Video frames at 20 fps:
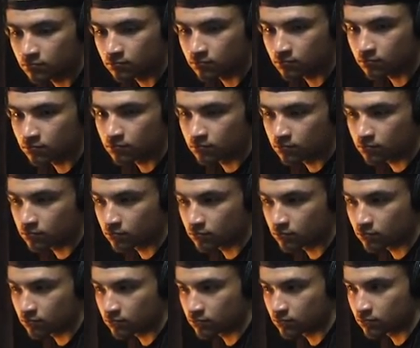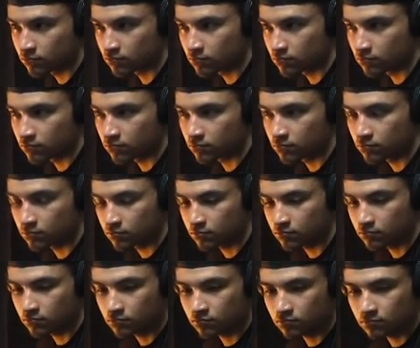
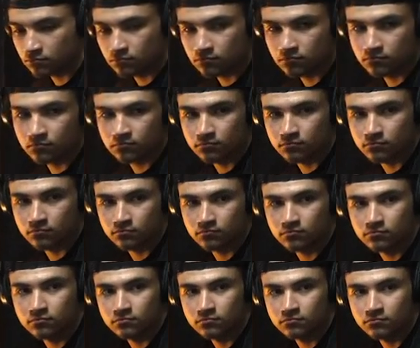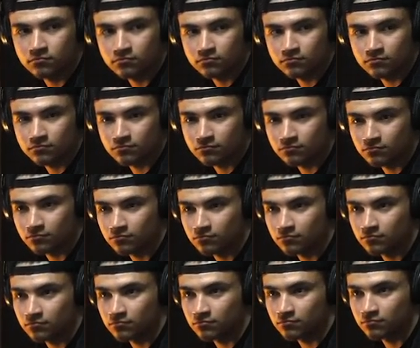
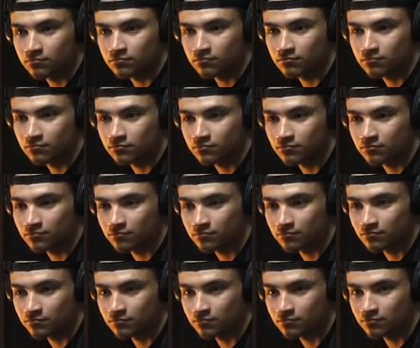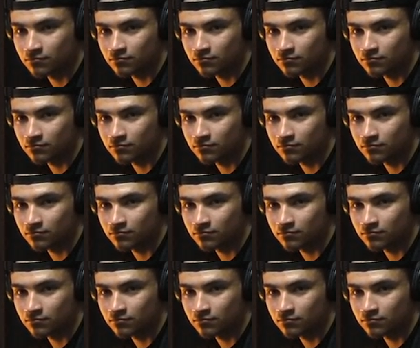(not speaking)